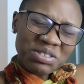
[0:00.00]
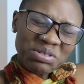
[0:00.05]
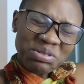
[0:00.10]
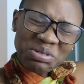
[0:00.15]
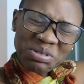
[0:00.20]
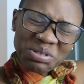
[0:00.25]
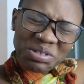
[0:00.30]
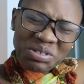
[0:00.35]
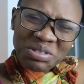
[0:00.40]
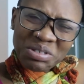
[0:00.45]

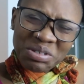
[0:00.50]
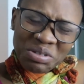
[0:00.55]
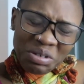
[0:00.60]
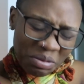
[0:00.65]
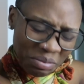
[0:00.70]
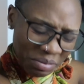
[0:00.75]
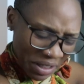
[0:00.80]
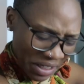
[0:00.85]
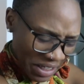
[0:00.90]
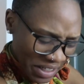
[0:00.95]
Ooh, oh
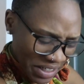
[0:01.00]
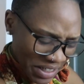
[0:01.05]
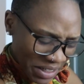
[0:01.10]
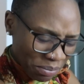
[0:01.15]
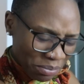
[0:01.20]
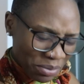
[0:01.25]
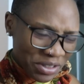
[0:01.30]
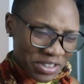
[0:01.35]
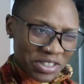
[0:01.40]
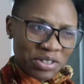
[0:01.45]
my god,
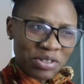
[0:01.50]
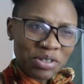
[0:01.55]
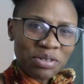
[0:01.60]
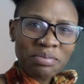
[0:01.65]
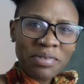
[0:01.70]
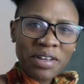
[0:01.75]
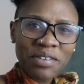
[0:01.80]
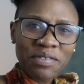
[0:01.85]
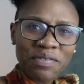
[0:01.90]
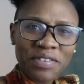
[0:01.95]
I put it on
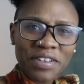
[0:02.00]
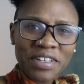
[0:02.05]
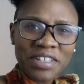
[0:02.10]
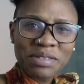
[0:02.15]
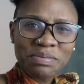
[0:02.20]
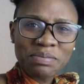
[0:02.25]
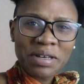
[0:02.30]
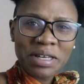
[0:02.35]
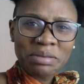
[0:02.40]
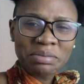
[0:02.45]
my
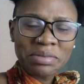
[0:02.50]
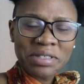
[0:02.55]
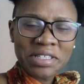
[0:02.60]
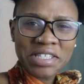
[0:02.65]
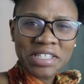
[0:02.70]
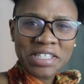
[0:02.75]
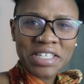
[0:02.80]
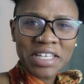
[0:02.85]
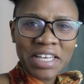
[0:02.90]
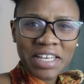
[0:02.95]
face by
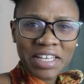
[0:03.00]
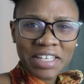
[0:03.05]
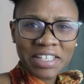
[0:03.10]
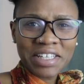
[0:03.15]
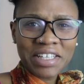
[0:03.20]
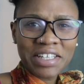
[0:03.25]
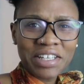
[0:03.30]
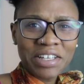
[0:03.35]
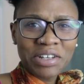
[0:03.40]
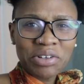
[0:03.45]
mistake.
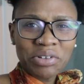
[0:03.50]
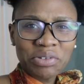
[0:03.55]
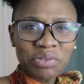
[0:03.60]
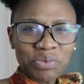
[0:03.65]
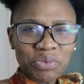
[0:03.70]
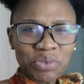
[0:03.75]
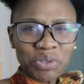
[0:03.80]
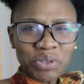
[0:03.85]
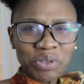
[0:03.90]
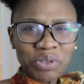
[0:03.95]
Woo.